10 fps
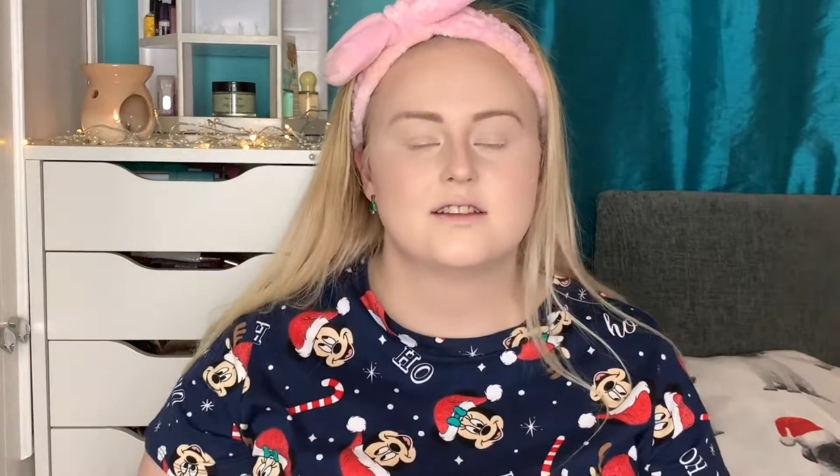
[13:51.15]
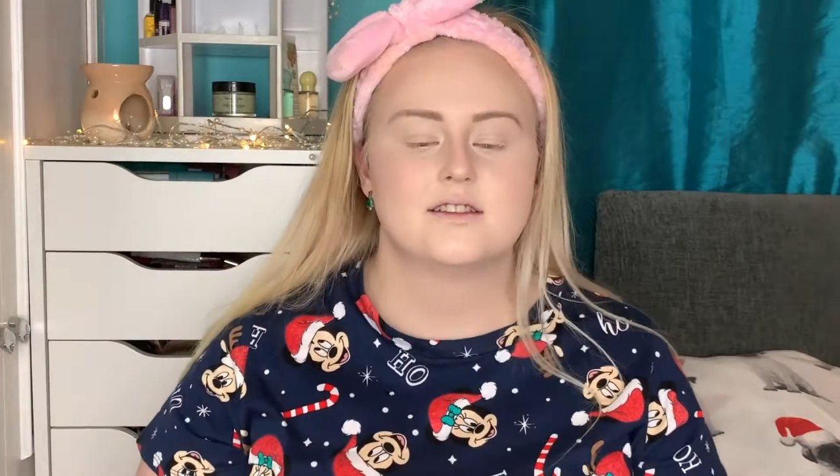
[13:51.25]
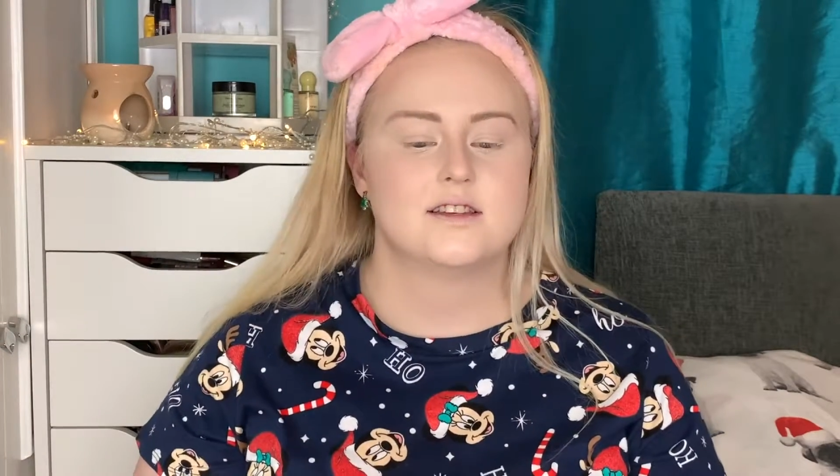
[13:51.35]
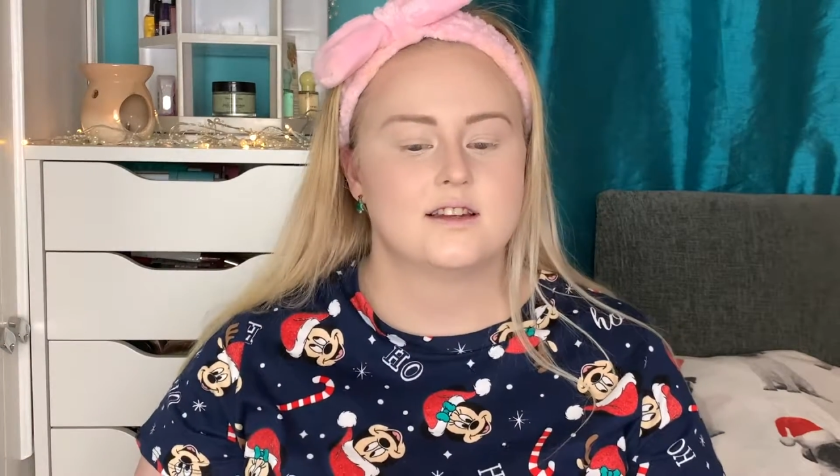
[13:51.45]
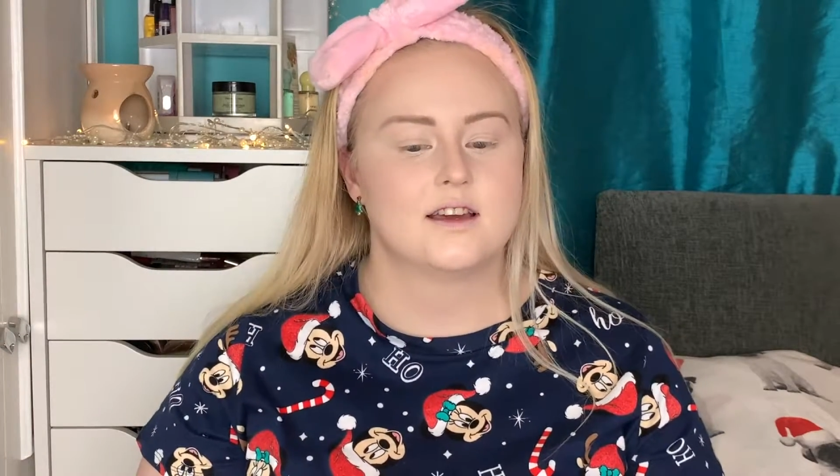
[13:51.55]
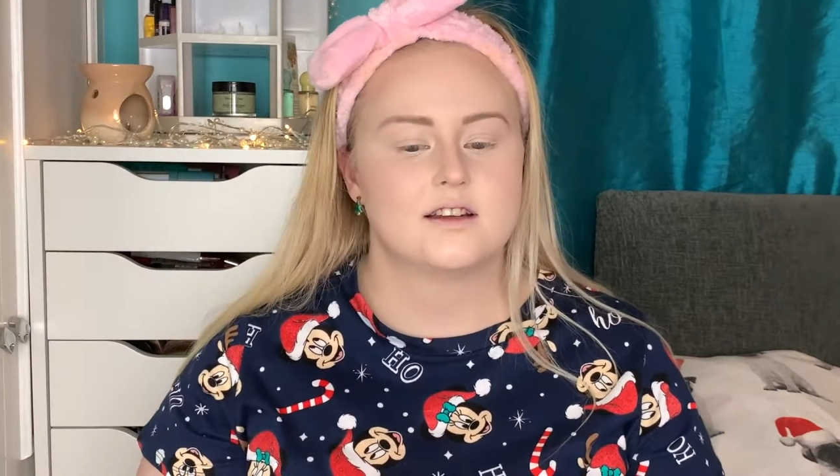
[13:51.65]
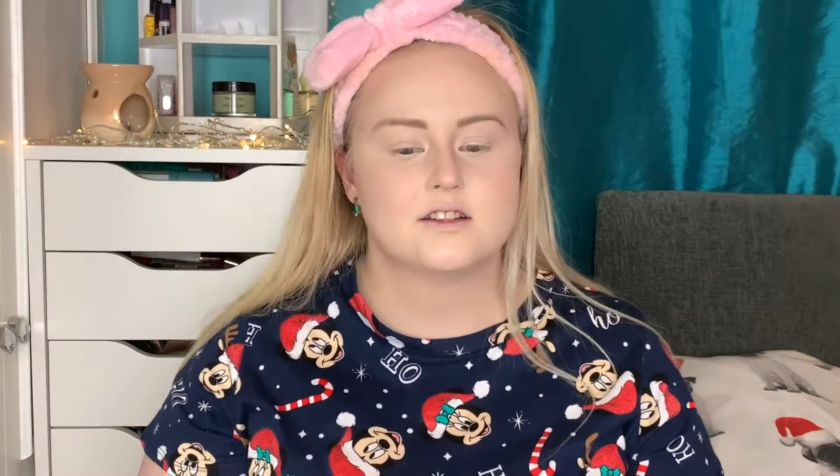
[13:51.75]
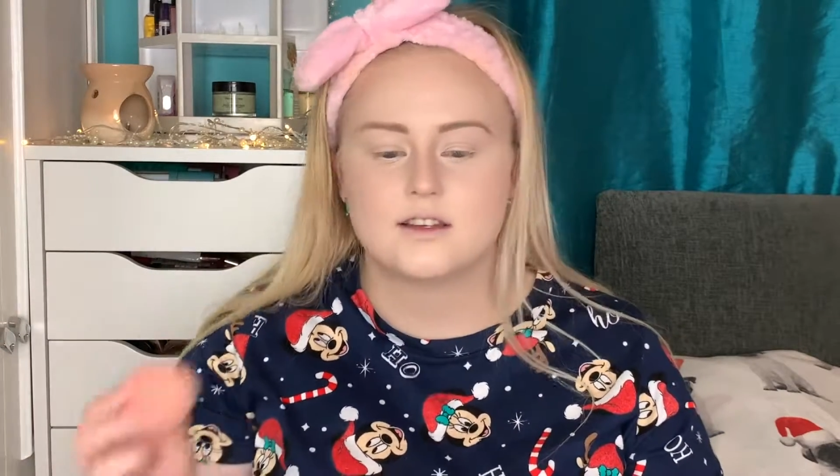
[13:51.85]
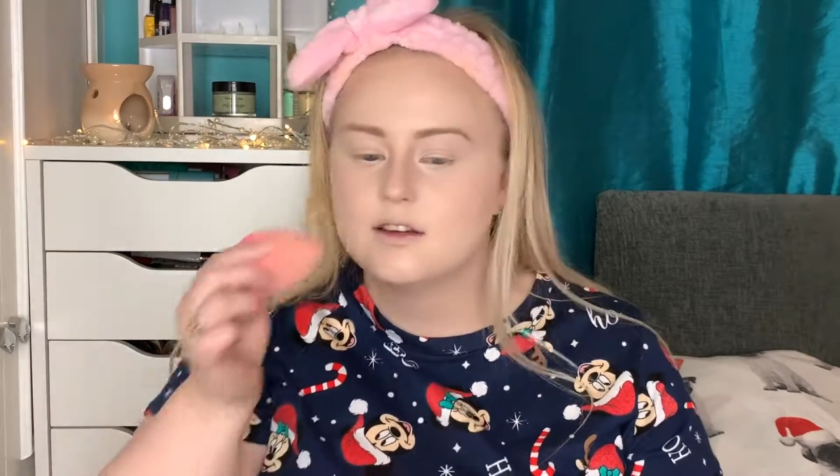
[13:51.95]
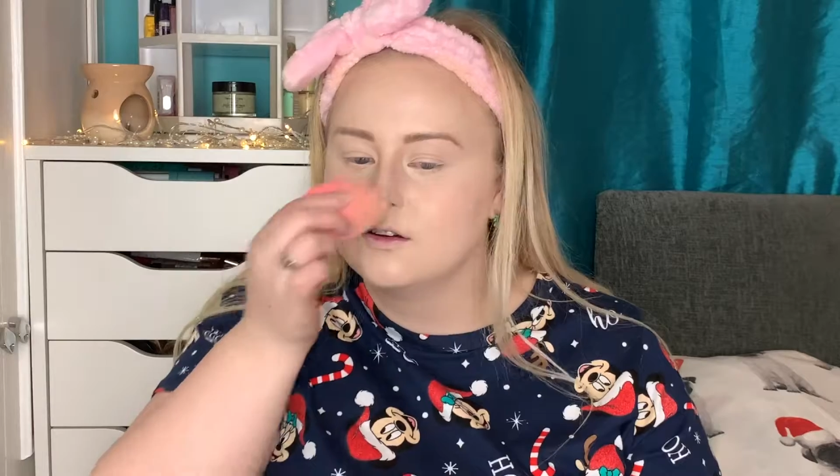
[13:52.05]
did
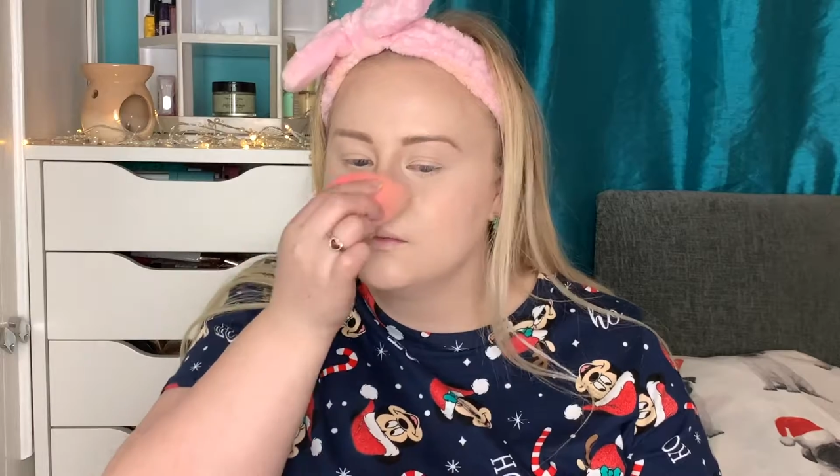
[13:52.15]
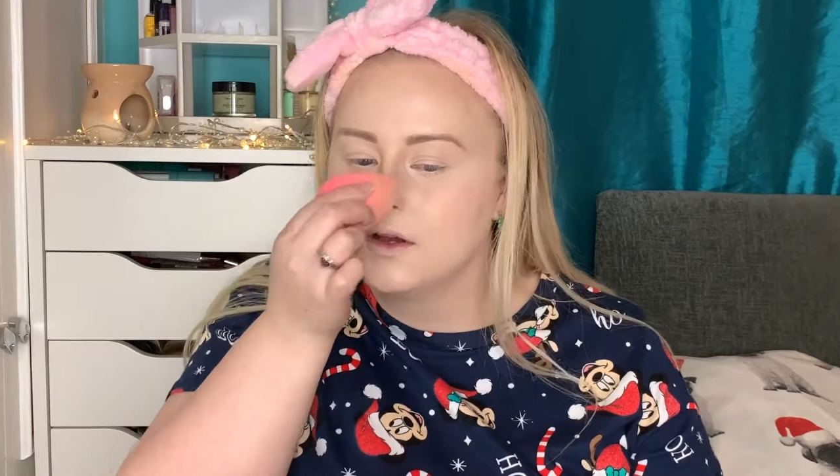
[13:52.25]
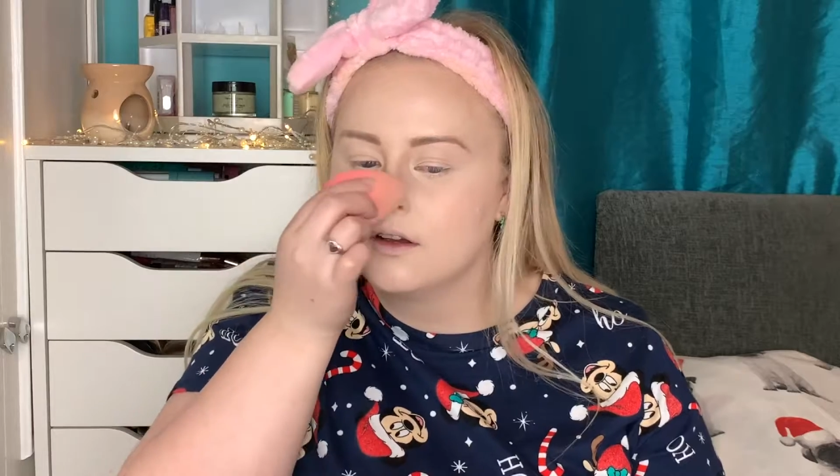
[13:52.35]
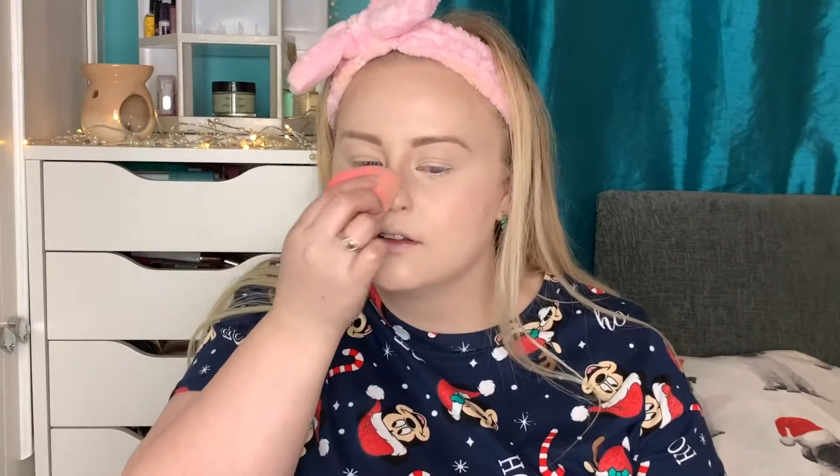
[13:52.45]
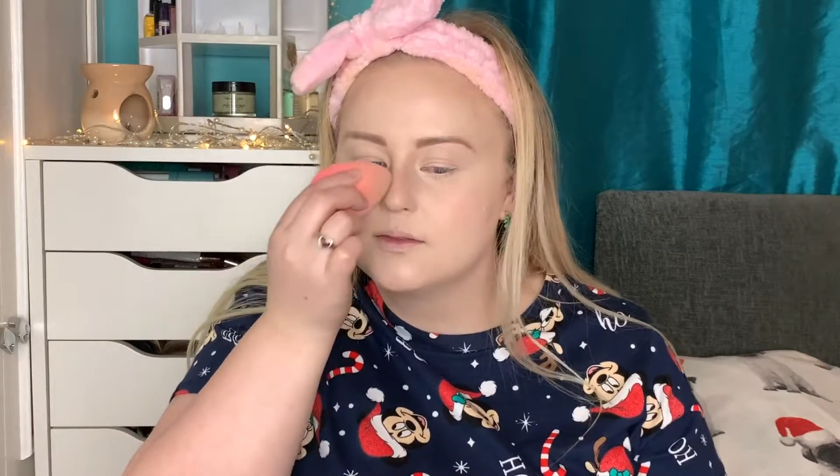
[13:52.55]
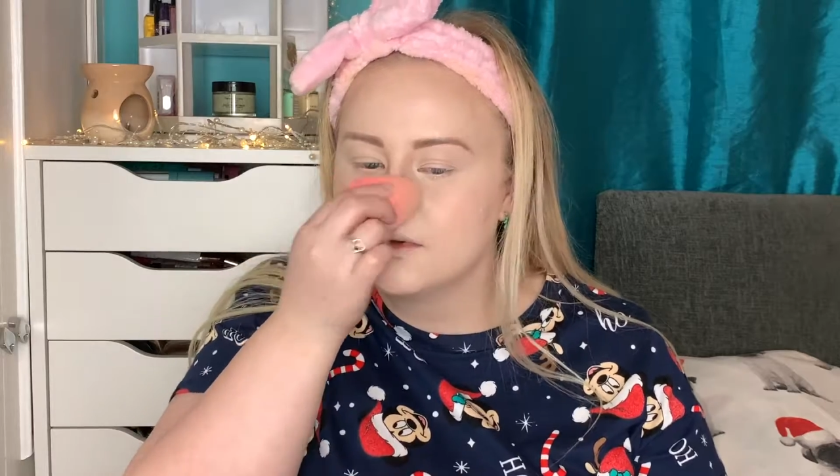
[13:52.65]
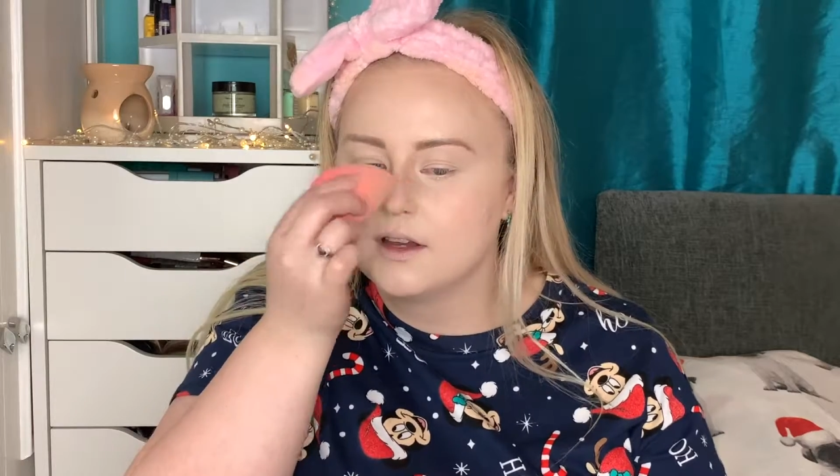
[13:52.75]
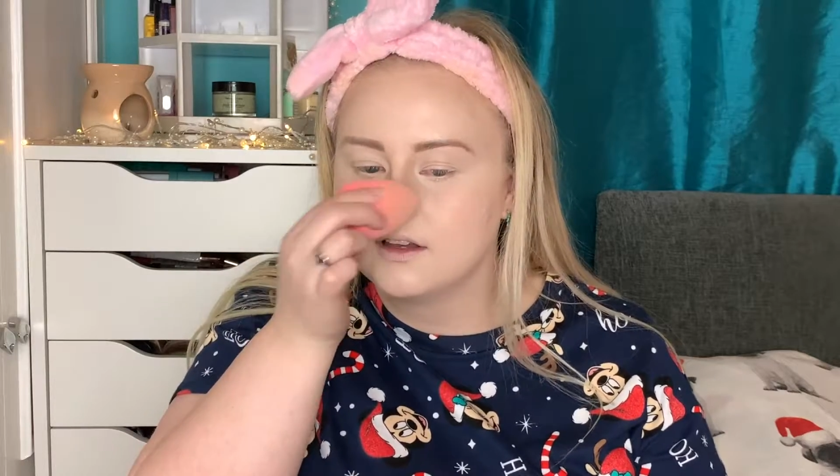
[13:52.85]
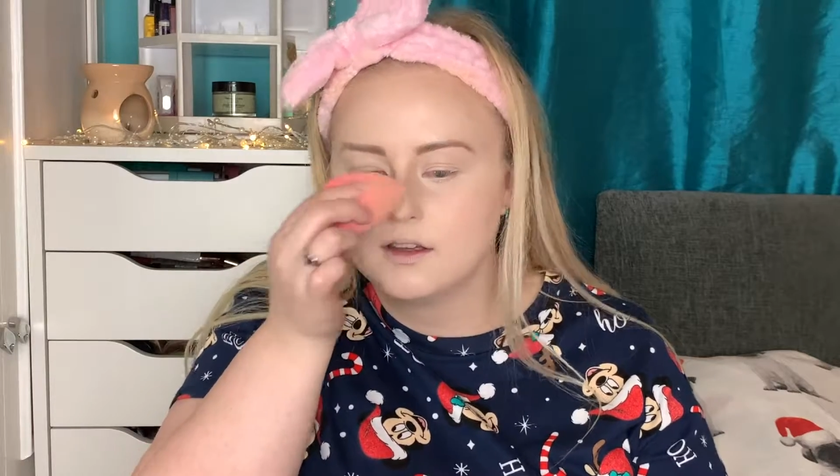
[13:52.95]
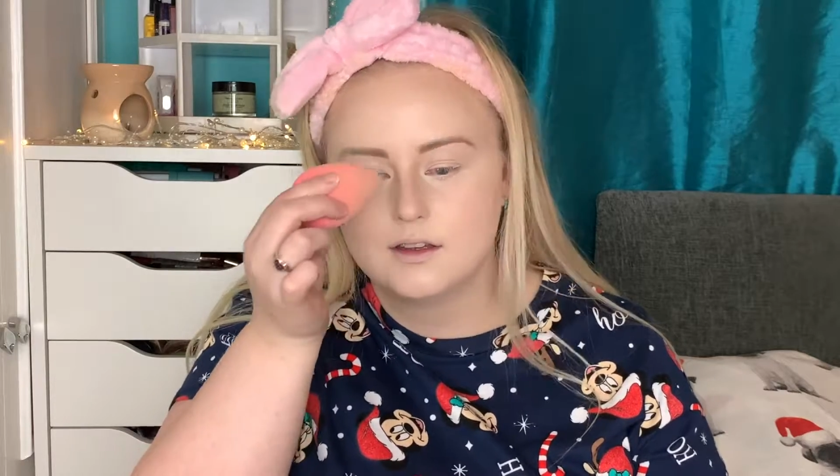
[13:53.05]
actually unbox
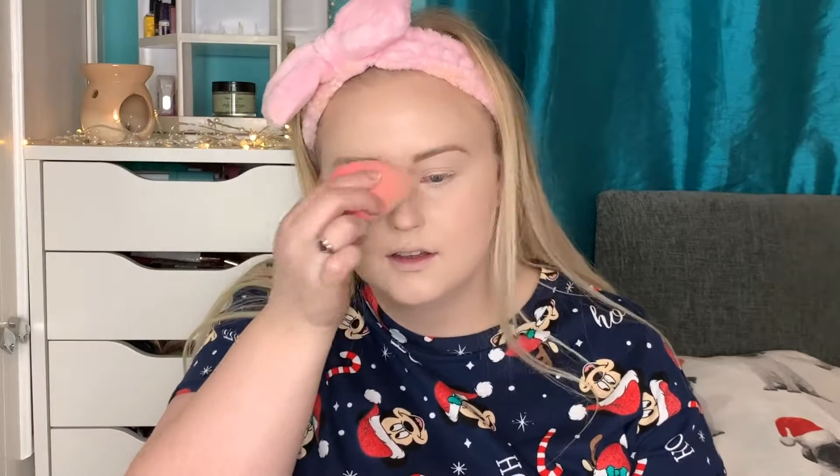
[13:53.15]
my